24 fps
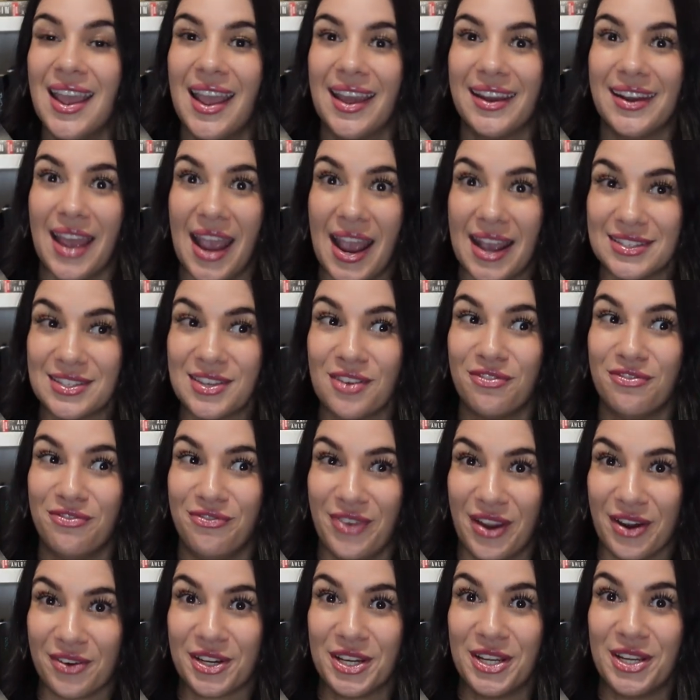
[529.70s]
and has a
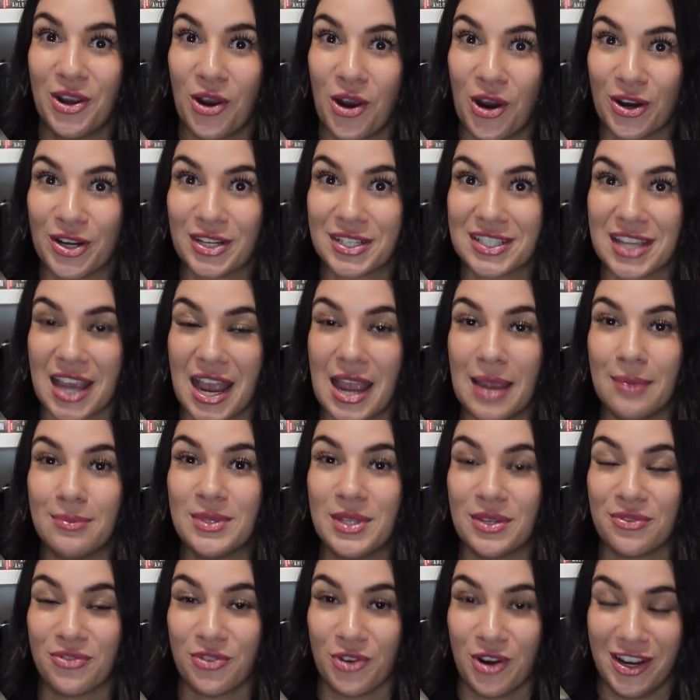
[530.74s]
very hard time
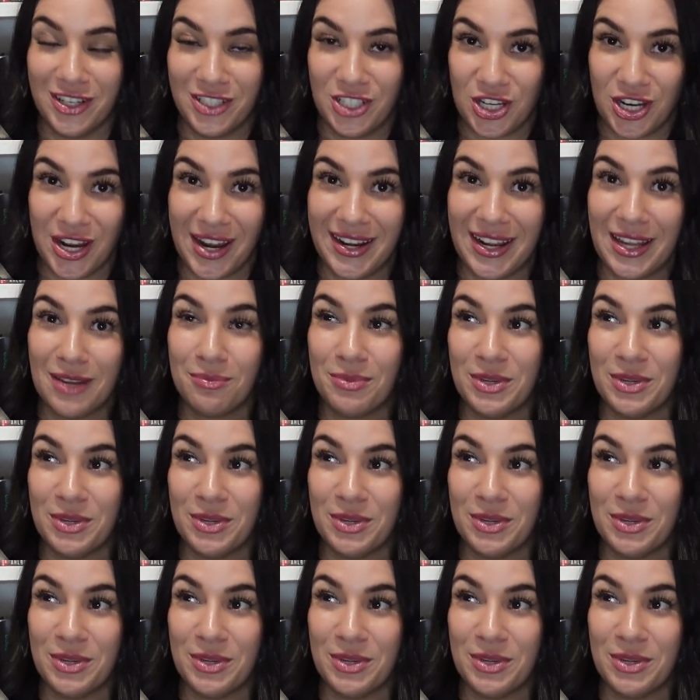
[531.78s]
differentiating